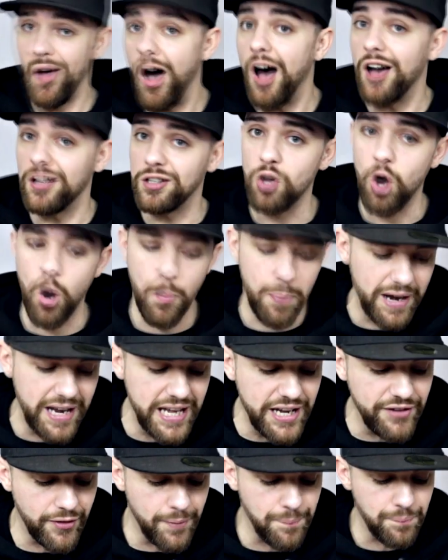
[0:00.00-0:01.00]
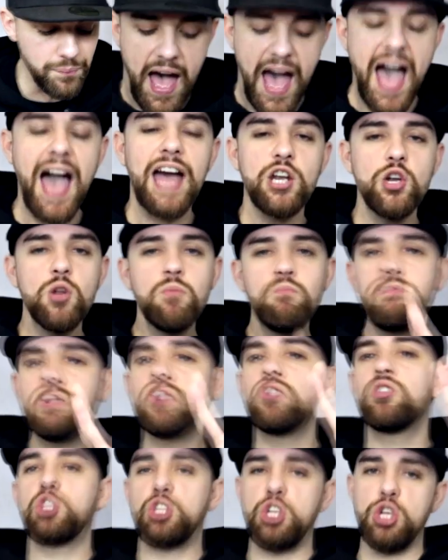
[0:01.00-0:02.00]
I sort of believe him. At number
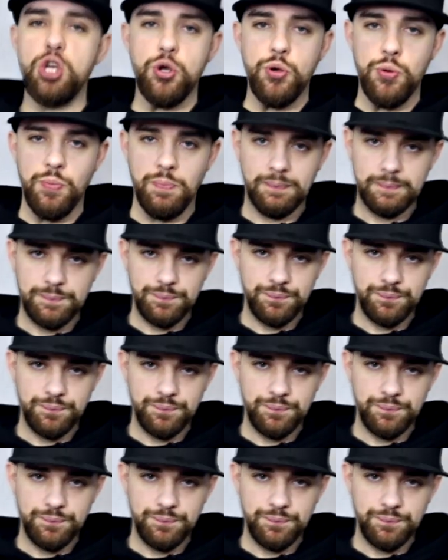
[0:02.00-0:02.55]
two,